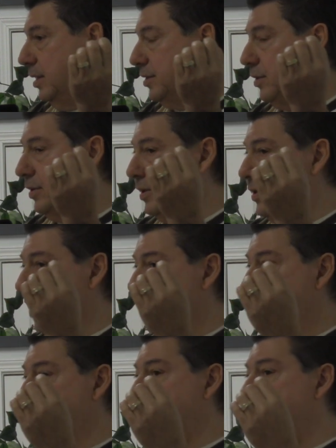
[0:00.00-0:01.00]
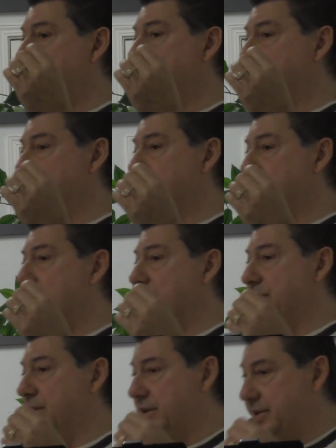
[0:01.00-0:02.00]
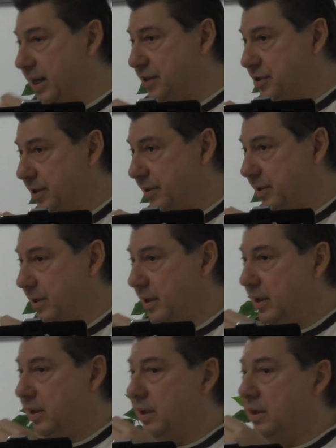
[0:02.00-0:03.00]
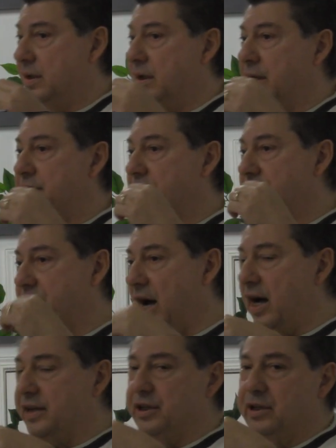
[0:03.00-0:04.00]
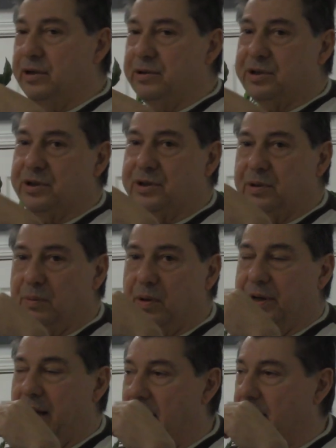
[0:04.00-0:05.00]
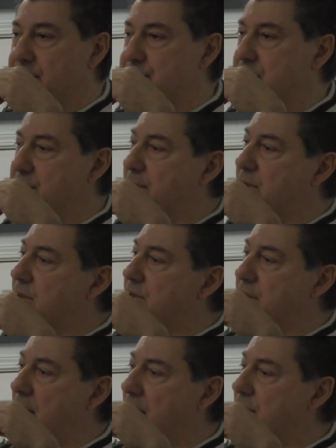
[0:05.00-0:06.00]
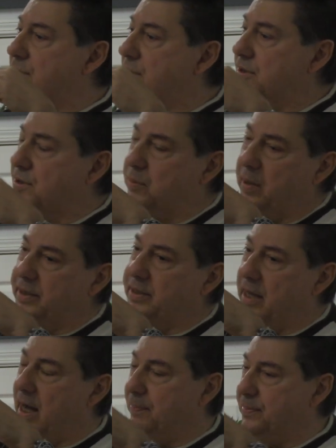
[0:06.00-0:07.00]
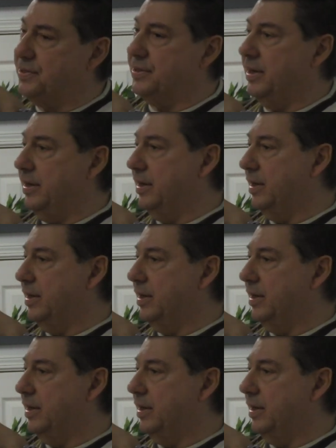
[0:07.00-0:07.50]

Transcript: So that's what happens if you have an addiction. And the doctor uses the word allergy because the allergy is quite the opposite.